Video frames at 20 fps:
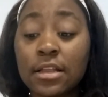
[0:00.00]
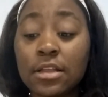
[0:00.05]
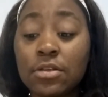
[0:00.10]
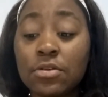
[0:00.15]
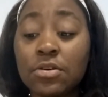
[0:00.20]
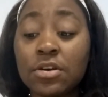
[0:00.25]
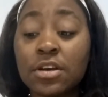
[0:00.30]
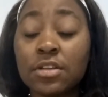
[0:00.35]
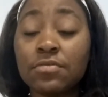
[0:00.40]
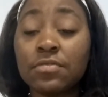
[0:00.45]

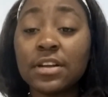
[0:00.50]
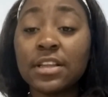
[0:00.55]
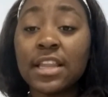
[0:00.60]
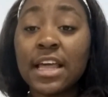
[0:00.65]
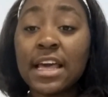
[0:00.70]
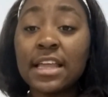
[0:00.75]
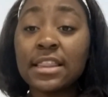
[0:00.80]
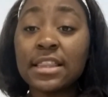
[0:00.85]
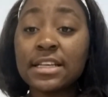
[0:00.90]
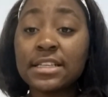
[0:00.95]
you could
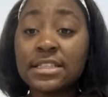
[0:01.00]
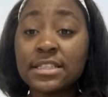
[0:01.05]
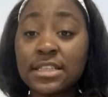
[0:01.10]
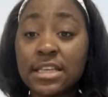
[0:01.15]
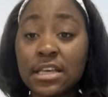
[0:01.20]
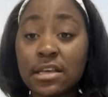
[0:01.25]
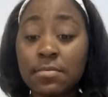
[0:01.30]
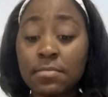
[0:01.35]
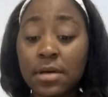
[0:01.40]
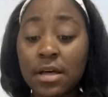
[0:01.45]
relate the
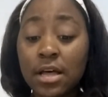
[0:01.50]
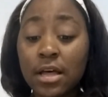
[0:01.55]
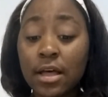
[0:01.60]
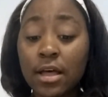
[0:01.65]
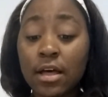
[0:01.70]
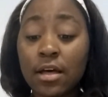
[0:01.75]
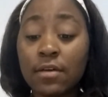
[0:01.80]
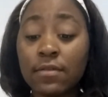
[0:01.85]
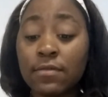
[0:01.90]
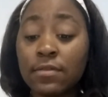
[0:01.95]

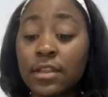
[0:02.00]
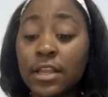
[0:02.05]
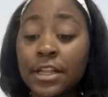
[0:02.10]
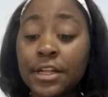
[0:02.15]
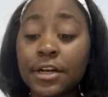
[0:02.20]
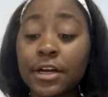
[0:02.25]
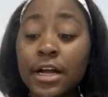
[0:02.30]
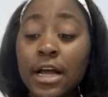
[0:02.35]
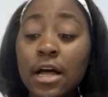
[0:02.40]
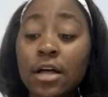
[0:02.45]
schema of
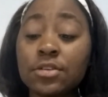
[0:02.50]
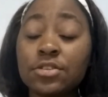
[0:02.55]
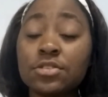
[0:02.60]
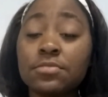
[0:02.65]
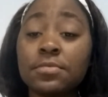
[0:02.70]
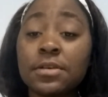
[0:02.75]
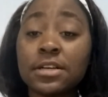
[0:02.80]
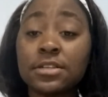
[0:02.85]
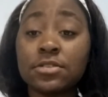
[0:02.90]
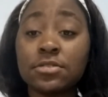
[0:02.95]
linear
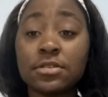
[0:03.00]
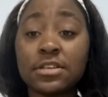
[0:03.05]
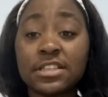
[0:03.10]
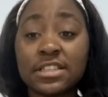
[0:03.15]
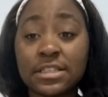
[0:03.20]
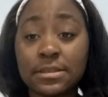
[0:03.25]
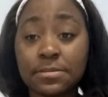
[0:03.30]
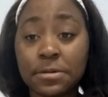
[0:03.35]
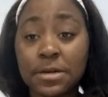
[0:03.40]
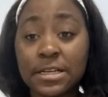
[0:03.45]
algebra to
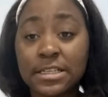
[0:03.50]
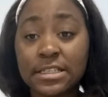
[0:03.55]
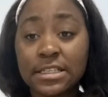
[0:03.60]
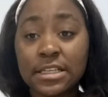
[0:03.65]
express